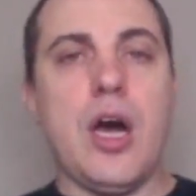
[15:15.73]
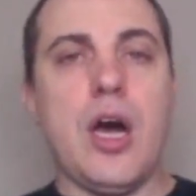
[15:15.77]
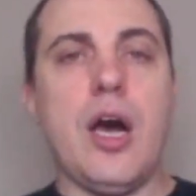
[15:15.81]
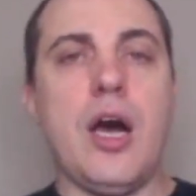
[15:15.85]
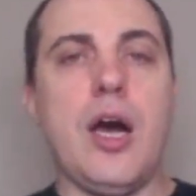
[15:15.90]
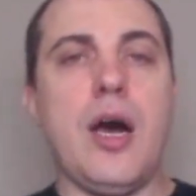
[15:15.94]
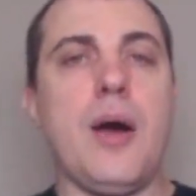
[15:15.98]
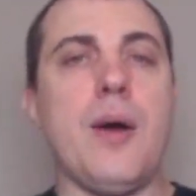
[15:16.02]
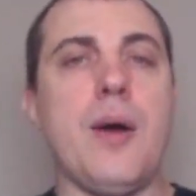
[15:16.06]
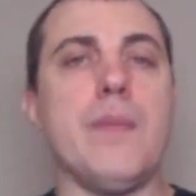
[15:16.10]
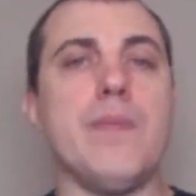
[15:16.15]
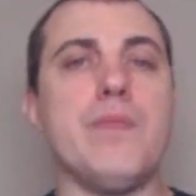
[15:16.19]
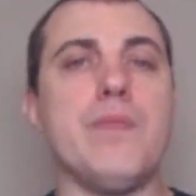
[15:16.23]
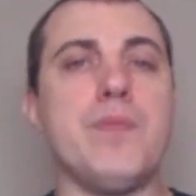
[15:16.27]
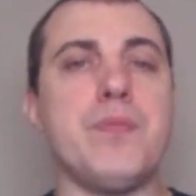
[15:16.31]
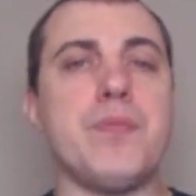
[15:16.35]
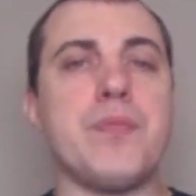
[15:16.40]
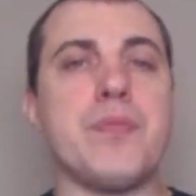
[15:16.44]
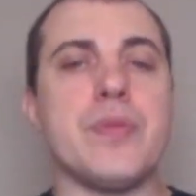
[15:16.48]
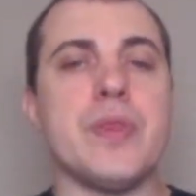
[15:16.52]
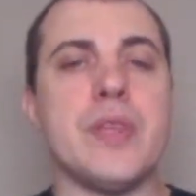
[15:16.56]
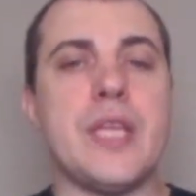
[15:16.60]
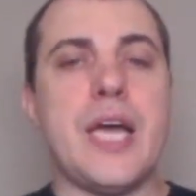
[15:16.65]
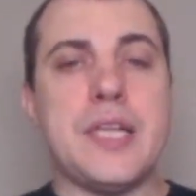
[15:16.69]

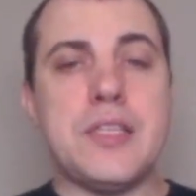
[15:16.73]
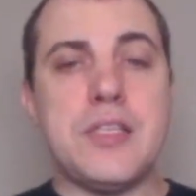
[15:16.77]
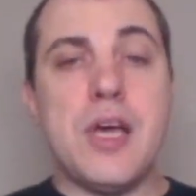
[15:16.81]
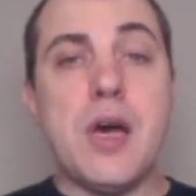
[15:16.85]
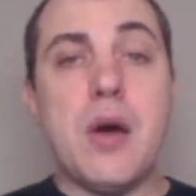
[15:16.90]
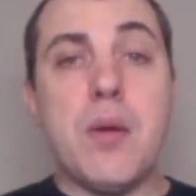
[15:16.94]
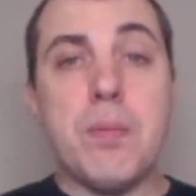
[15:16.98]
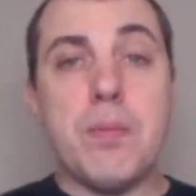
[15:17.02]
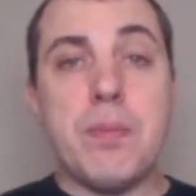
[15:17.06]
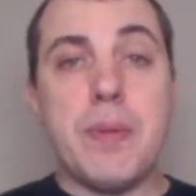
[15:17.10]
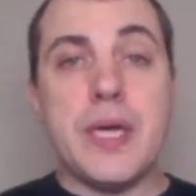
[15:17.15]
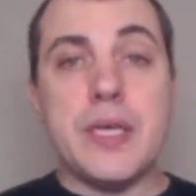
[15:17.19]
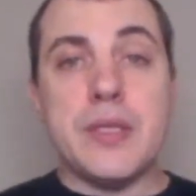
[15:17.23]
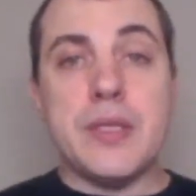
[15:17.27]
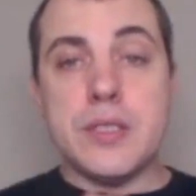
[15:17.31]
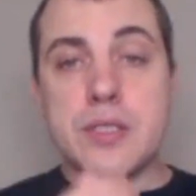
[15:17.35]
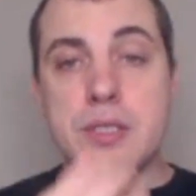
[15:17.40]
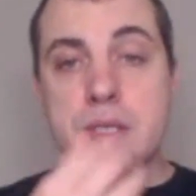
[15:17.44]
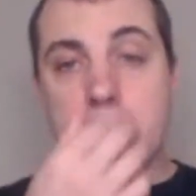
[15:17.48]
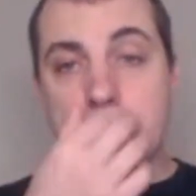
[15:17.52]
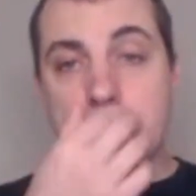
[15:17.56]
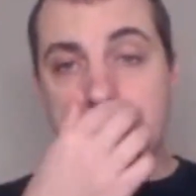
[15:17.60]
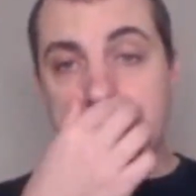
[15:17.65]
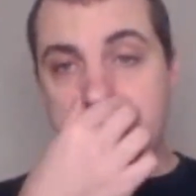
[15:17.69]
That's how big
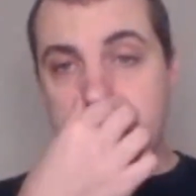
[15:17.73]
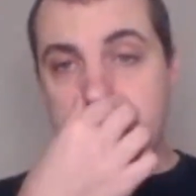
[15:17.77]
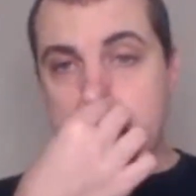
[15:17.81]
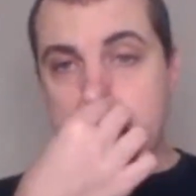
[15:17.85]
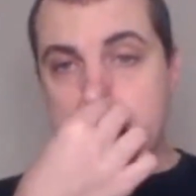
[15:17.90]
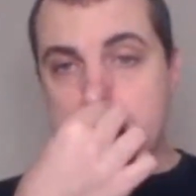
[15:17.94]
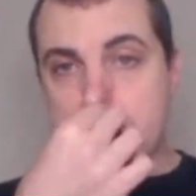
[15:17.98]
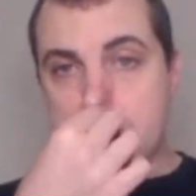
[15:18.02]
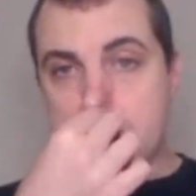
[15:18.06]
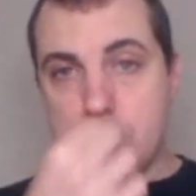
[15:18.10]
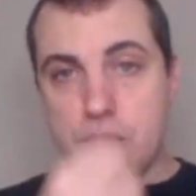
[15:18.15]
this number is.